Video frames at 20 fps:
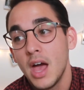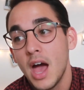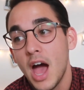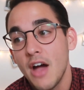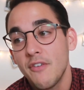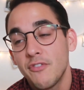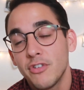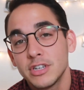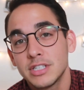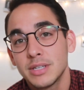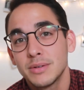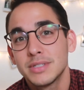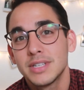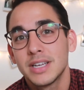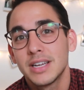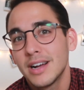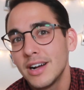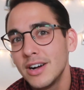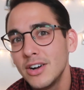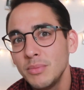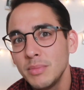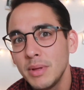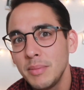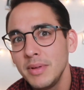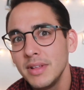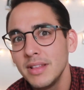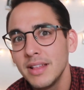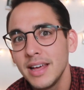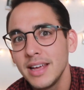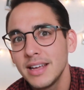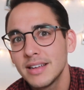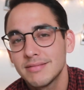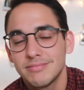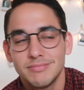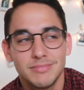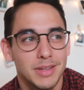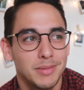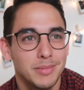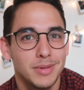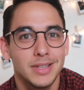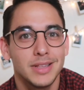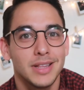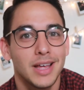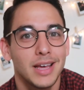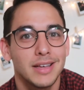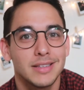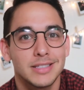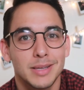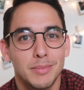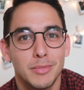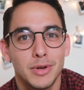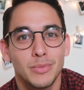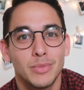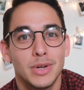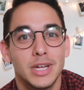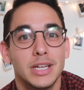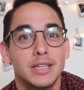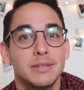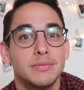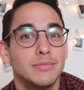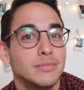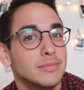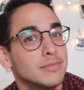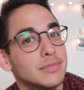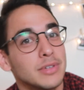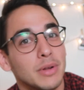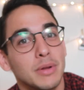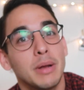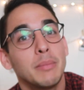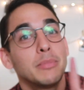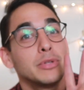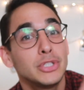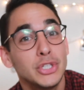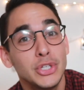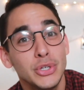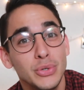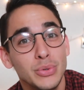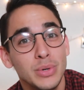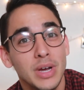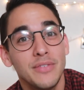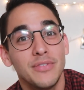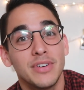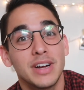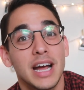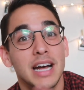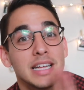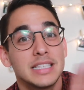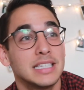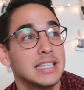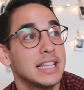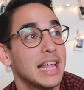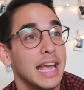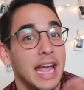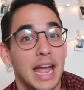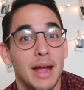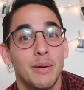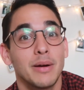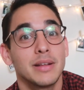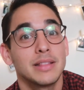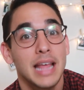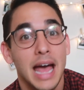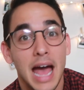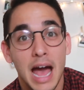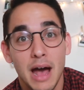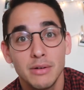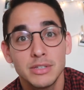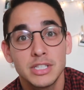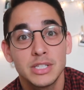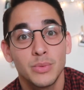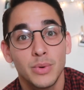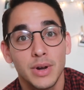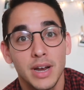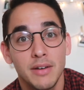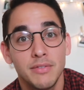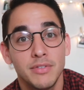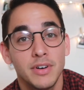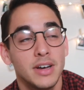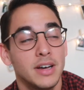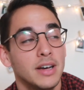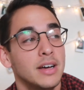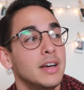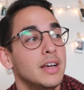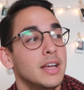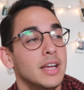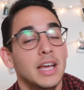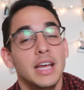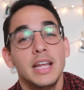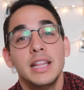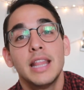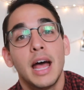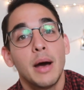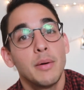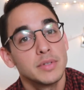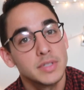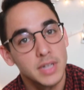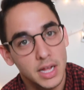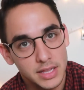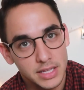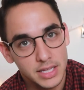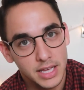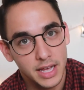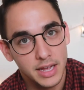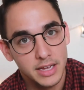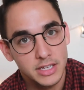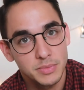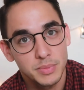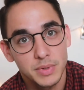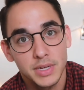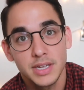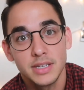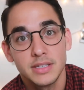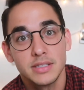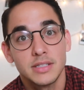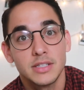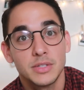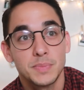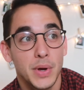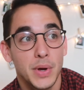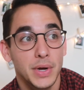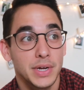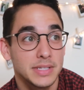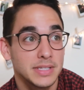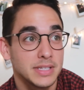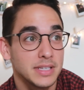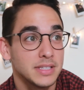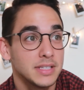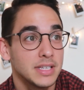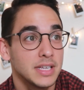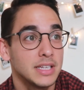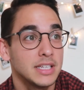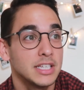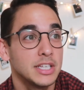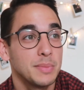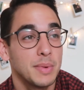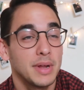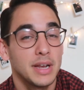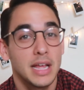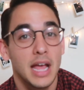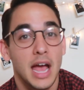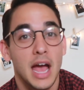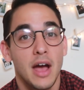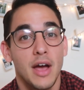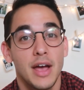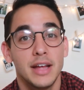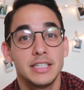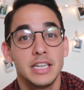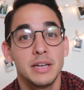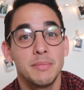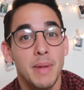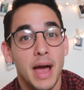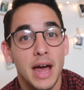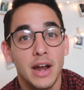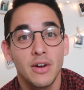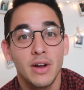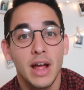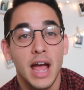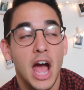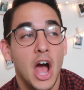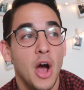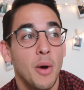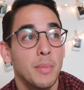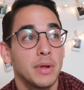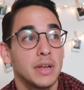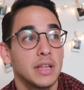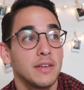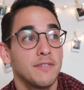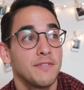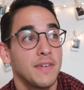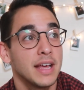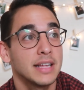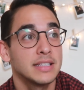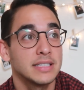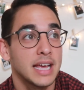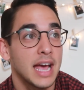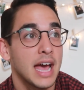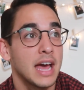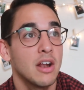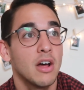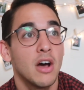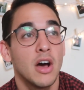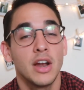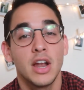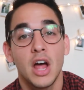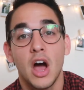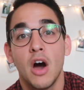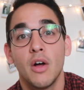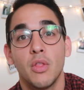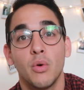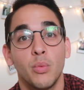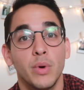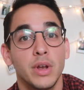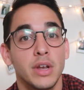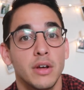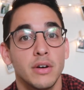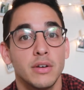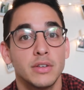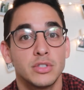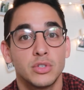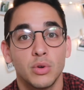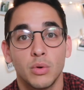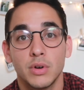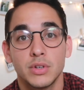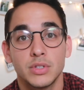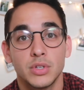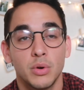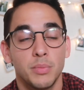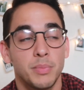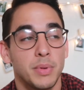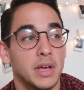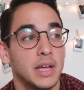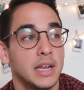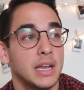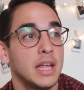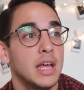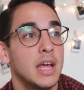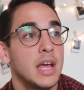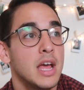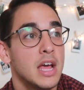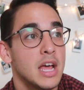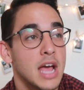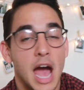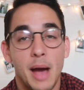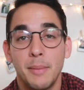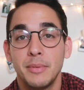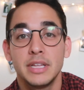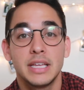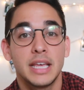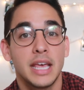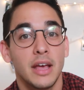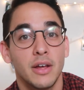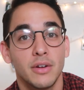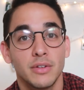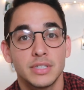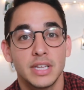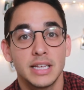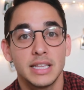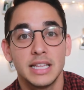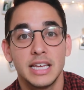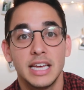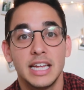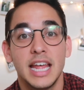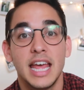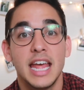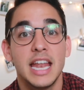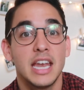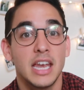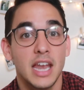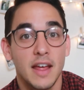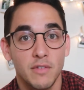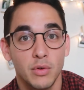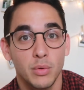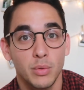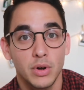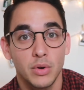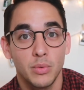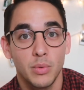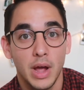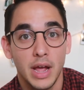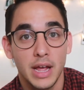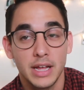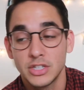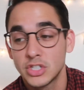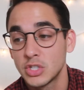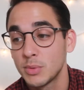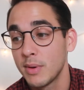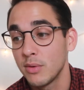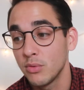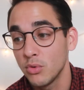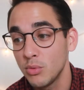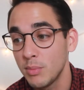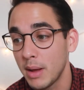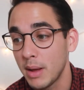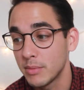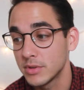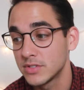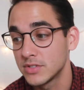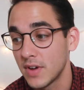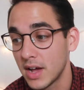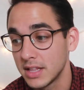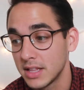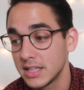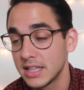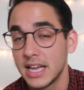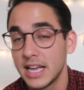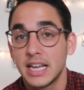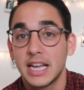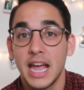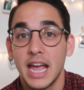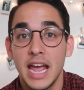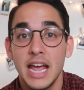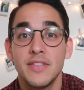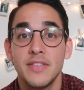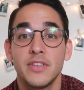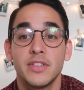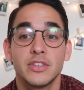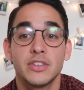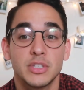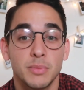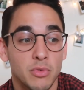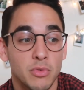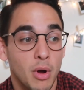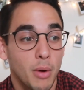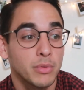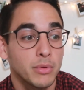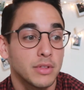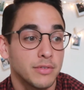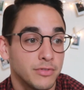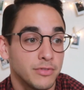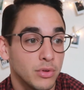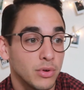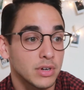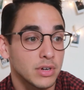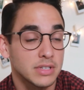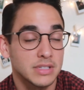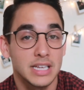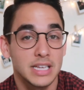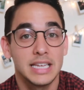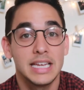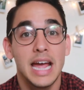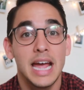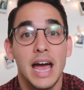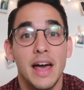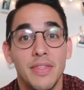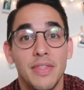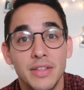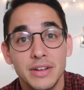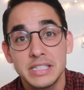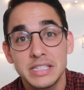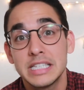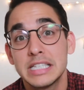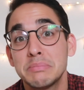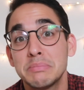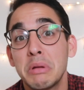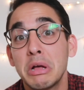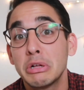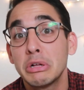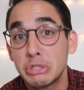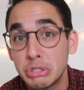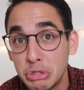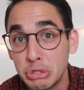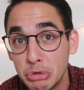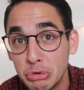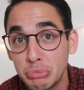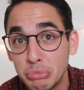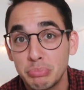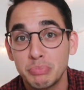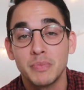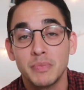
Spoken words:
at first I was like, oh, maybe like someone went on number 2 if I got to like air out the house or whatever. That was not the case because the consisted. It didn't matter how many fans I had on, all the windows, doors open, how many candles I lit, it never went away. And so my roommate was finally like, hey, I think there's something wrong with the floors. I was like, yeah, there's a smell too.